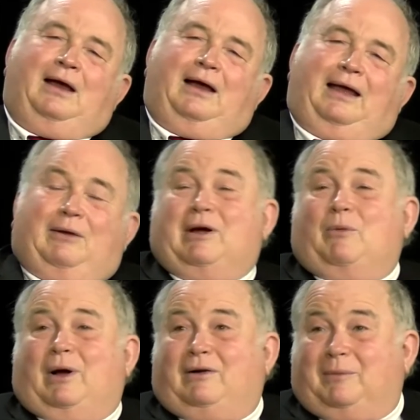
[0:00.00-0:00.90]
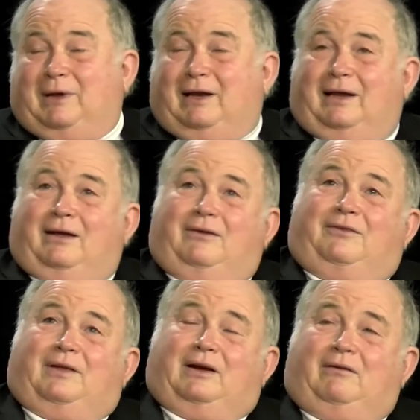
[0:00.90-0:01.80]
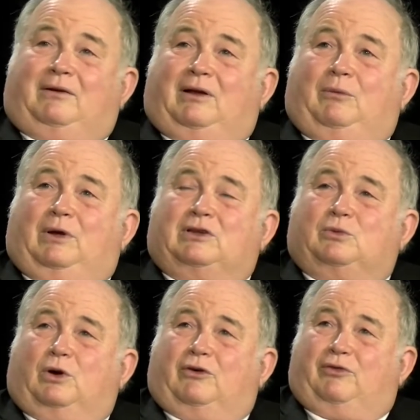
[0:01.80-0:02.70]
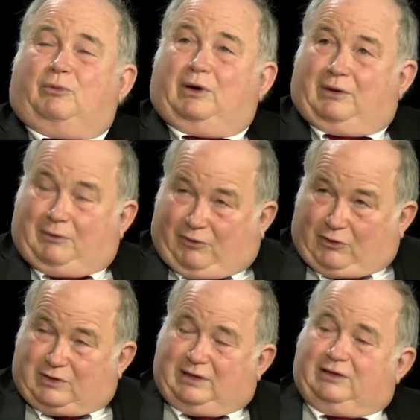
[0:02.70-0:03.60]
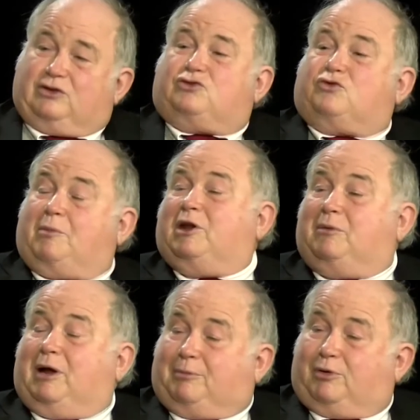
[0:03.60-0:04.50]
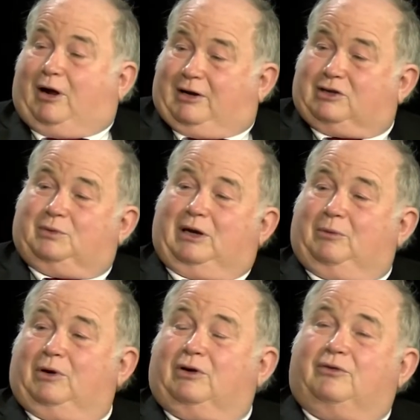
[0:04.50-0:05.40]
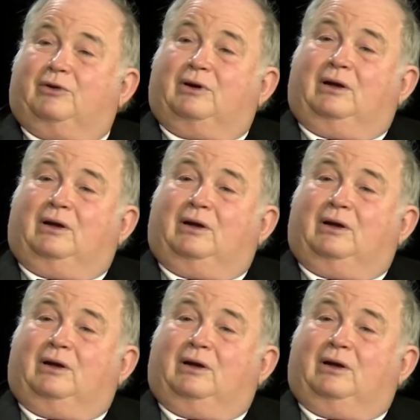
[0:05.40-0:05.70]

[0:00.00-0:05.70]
Anyway, I wound up getting out of there and went to work for one of the folks that had distributed my products when I worked for